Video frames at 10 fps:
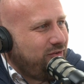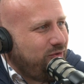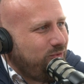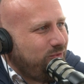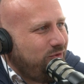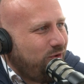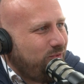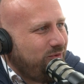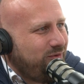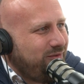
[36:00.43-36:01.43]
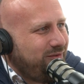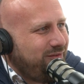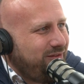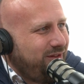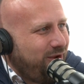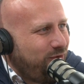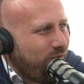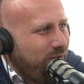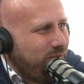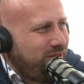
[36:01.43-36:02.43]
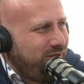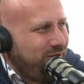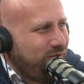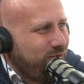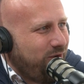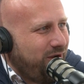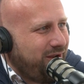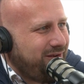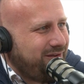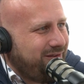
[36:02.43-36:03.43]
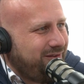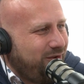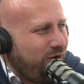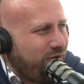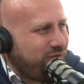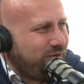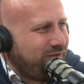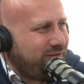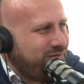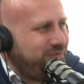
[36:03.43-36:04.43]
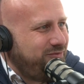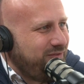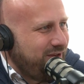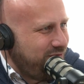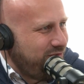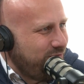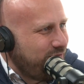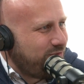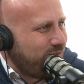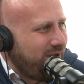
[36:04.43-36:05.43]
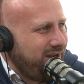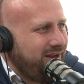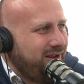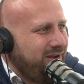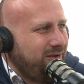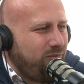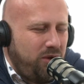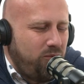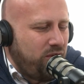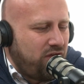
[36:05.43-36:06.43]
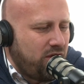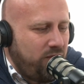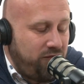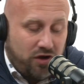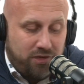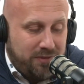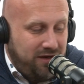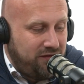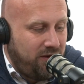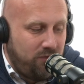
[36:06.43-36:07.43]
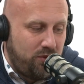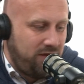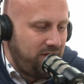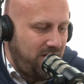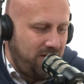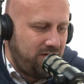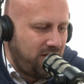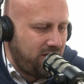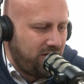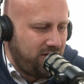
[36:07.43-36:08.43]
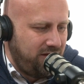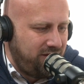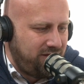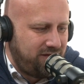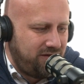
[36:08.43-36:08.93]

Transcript: who don't agree with you on right. all sorts of issues, right? right? we we talk we've talked many times. We'll continue to talk on this